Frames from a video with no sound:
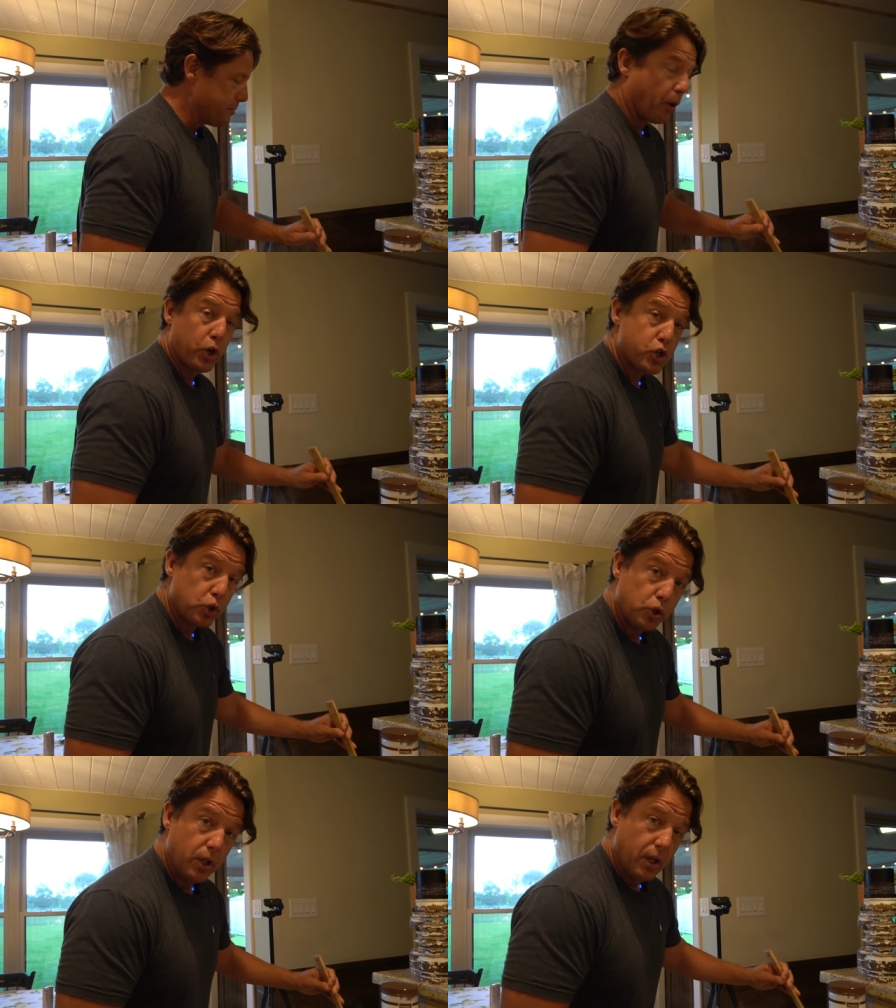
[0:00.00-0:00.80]

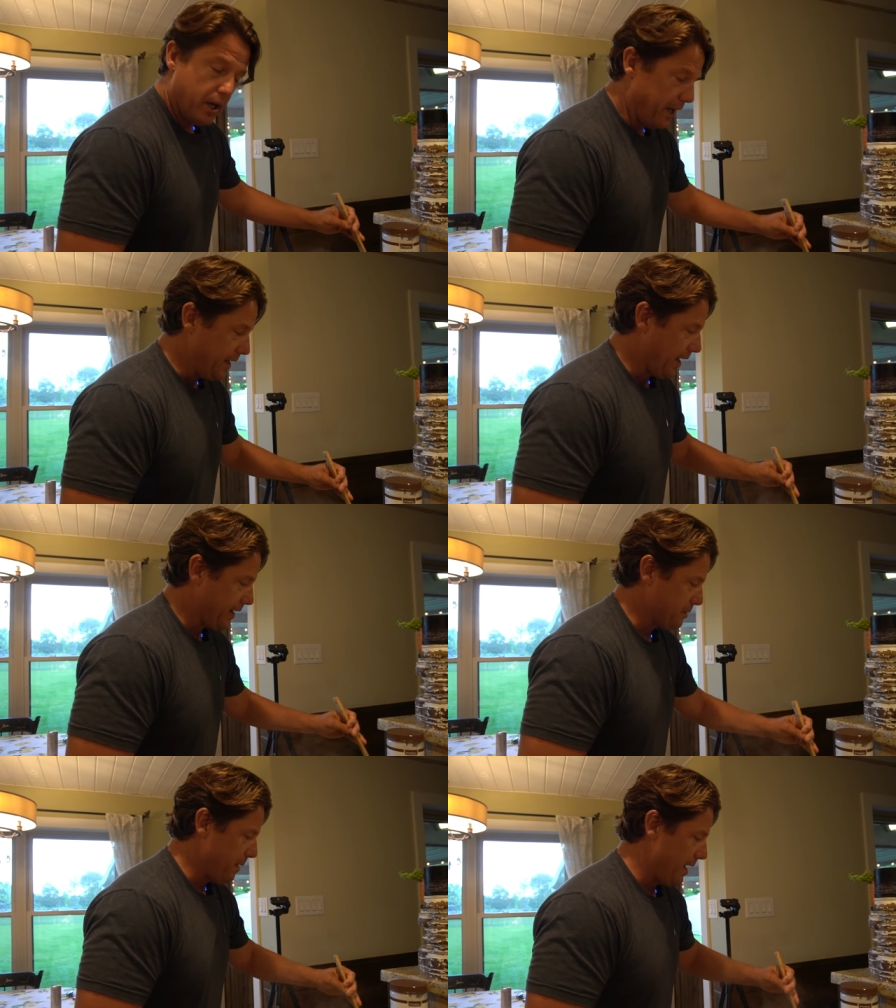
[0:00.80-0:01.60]
partial and
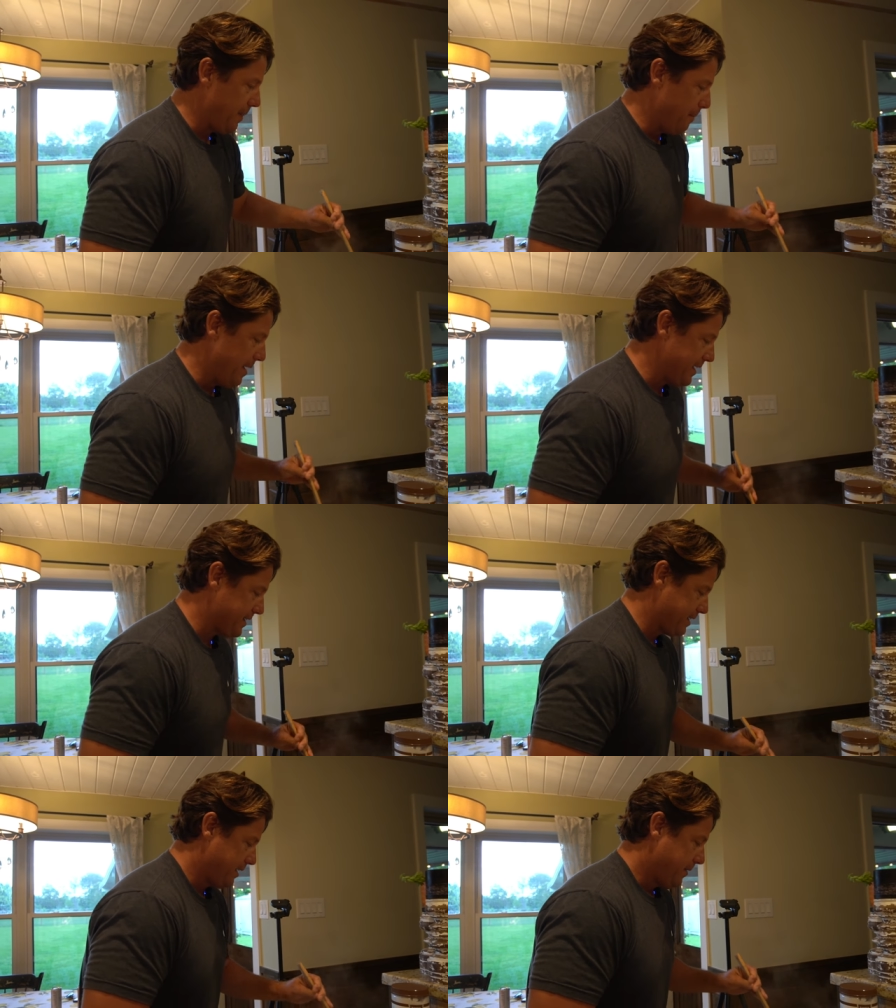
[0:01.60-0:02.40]
likes mine the
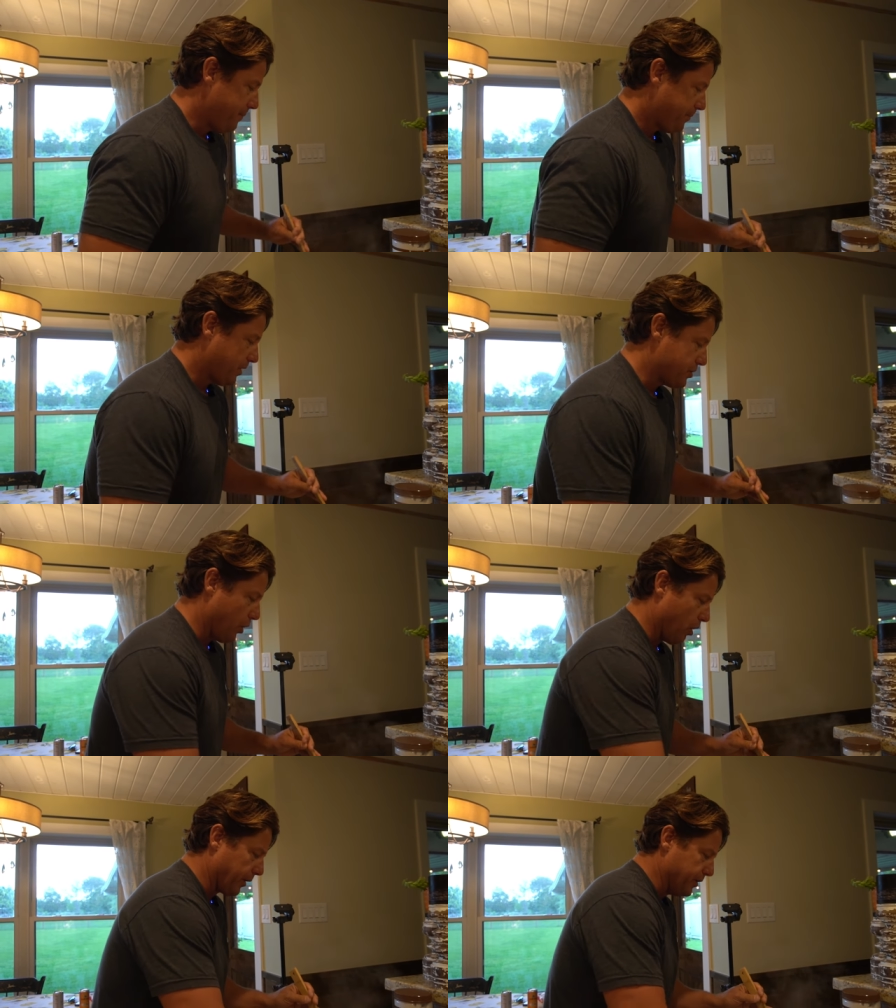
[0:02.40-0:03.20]
best. So
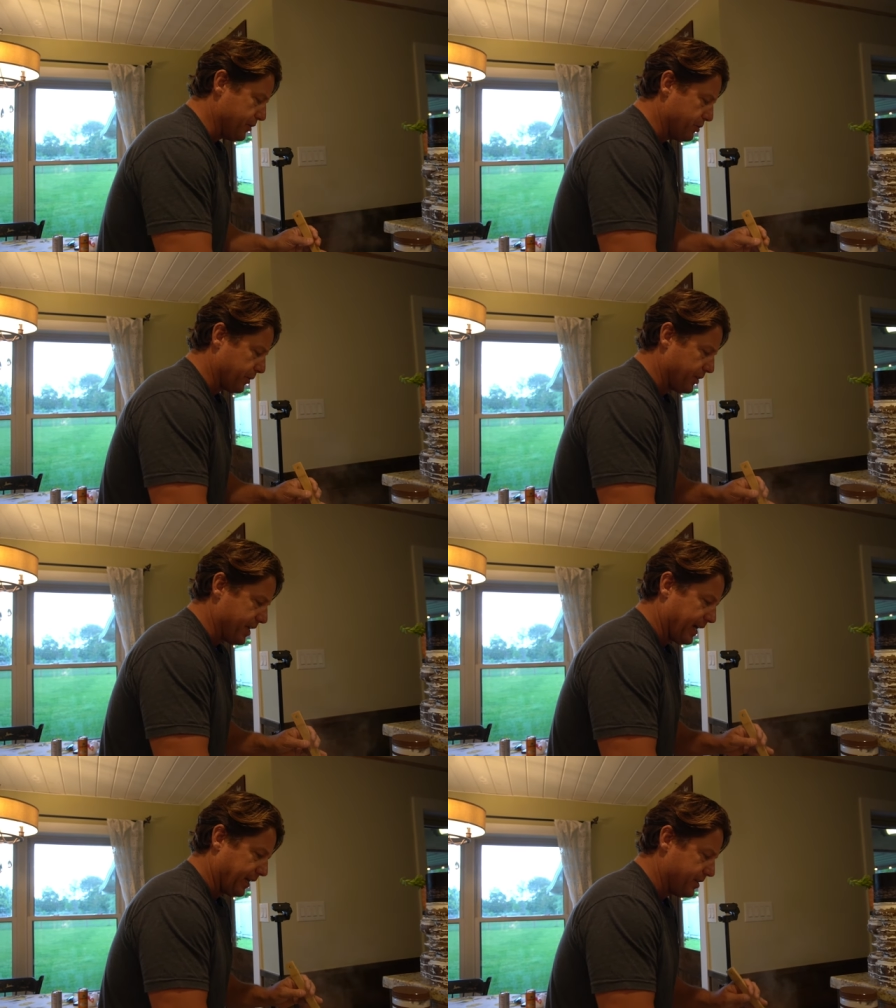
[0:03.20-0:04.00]
all we're gonna do is we're gonna
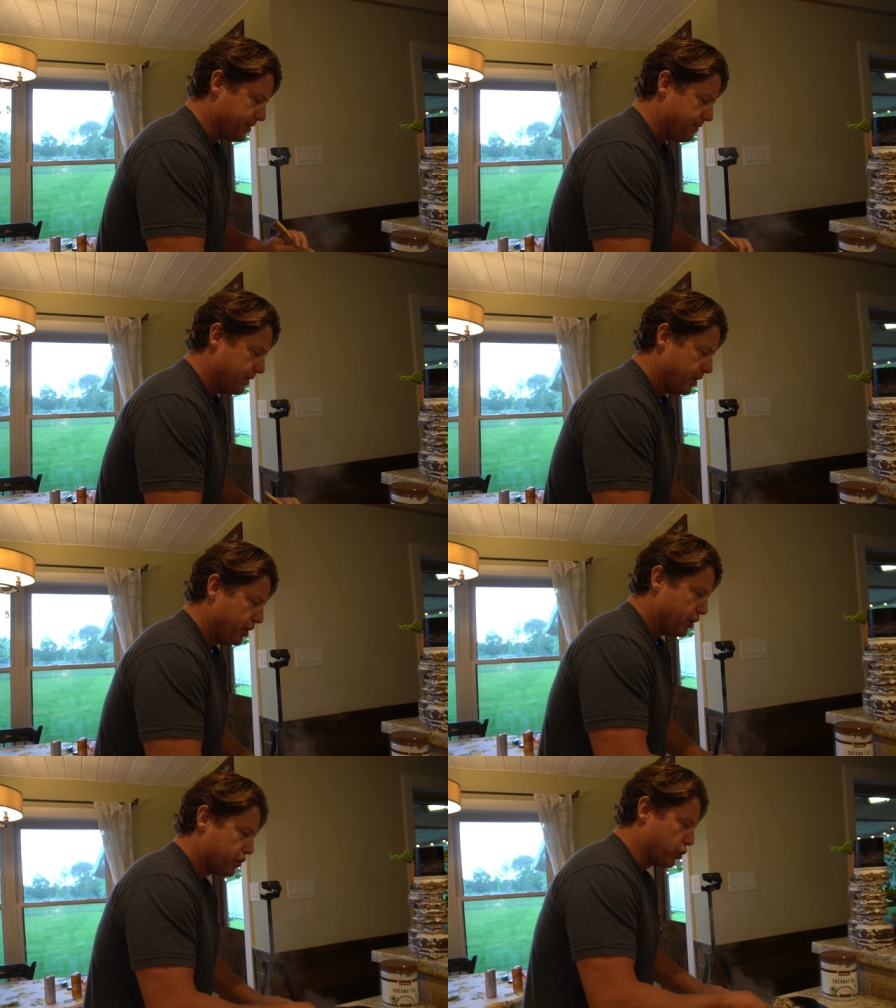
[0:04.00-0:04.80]
take a
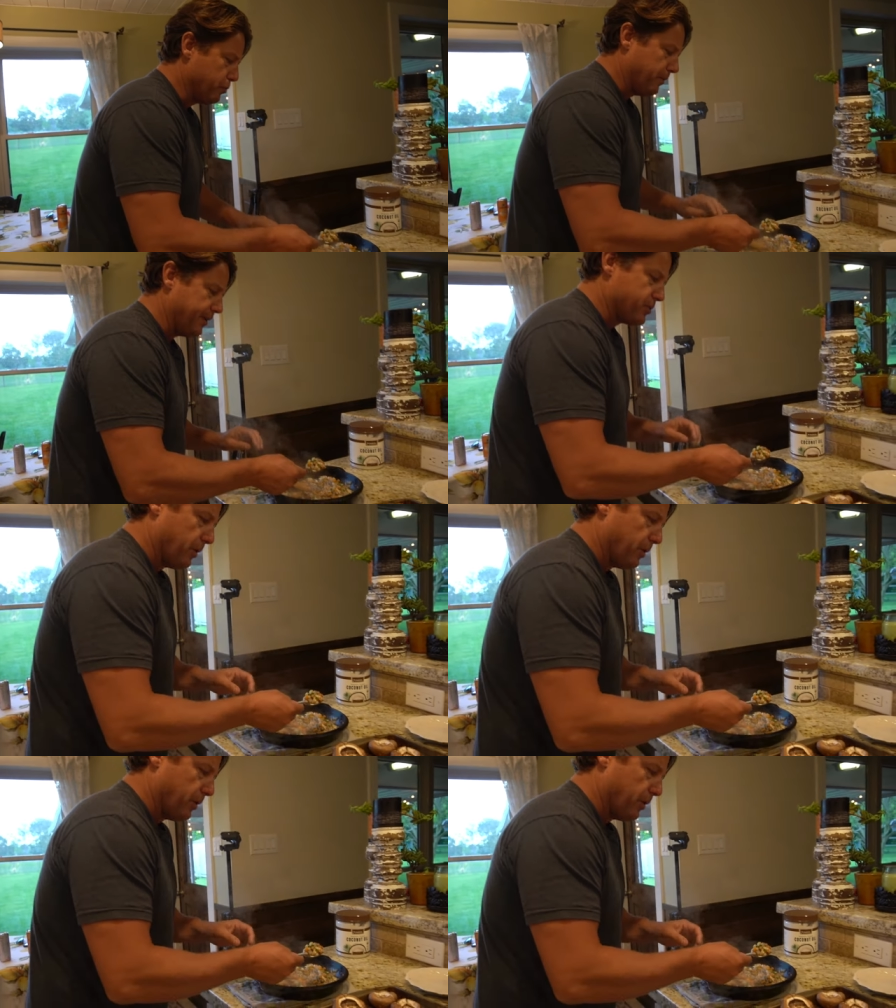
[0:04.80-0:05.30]
scoop of each